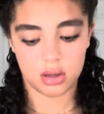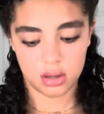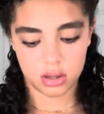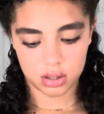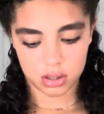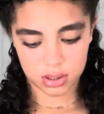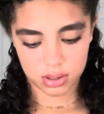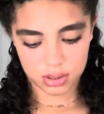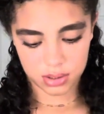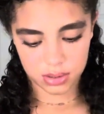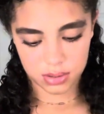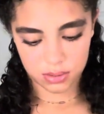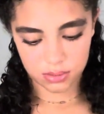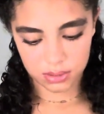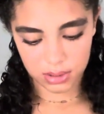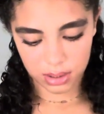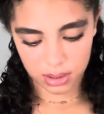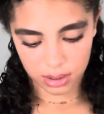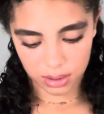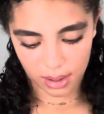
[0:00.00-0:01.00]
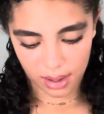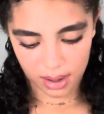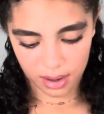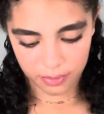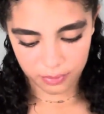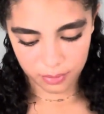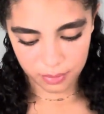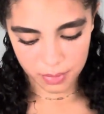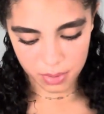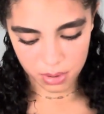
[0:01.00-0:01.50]
Just do like half
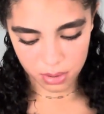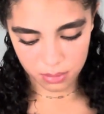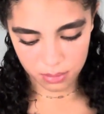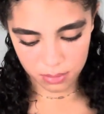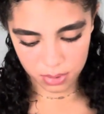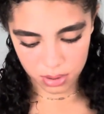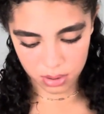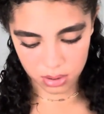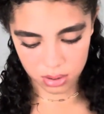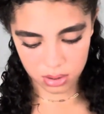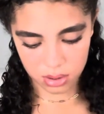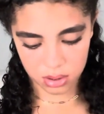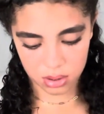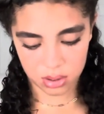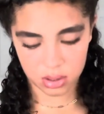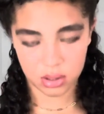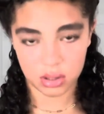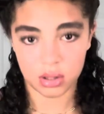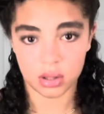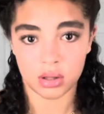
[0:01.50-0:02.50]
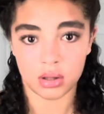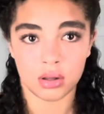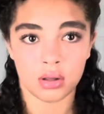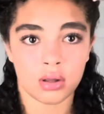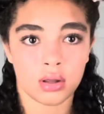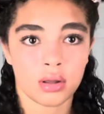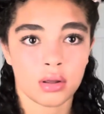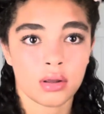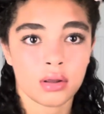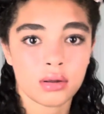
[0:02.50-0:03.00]
a pump.
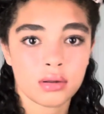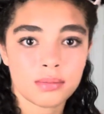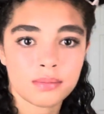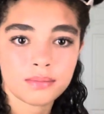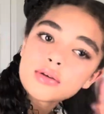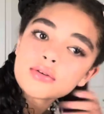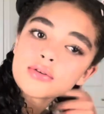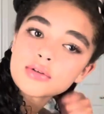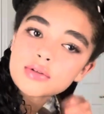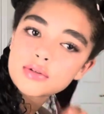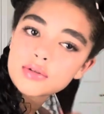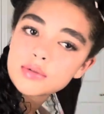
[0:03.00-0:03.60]
You just